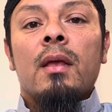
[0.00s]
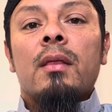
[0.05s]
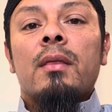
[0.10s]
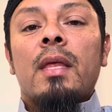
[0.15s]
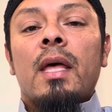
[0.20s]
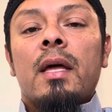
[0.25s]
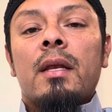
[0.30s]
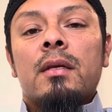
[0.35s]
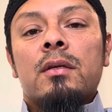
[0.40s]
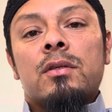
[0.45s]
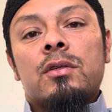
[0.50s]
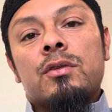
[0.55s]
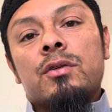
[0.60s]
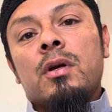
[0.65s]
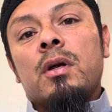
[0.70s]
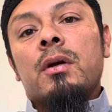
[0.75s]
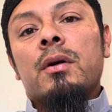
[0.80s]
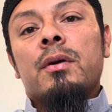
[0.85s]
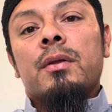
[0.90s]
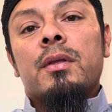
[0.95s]
that is
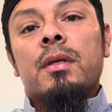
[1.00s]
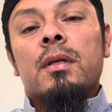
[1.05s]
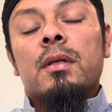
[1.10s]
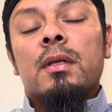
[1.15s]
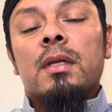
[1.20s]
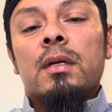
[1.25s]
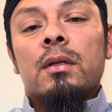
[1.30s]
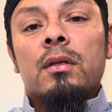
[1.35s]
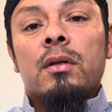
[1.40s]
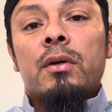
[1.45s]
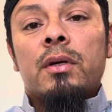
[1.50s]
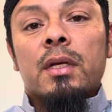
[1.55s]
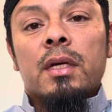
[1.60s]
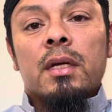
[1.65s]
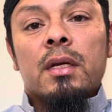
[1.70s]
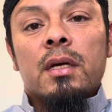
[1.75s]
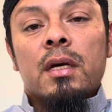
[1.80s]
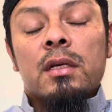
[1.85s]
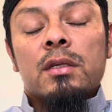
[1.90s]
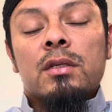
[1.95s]
stronger than learning
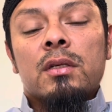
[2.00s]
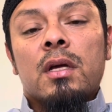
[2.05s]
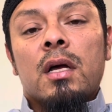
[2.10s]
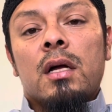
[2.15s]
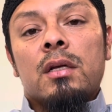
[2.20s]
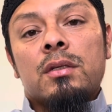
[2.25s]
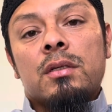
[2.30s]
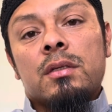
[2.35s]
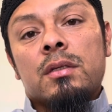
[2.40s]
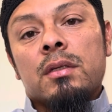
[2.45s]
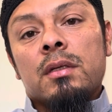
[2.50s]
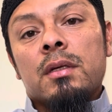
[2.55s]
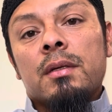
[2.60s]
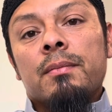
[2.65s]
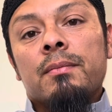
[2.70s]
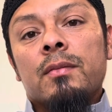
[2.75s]
it unconsciously.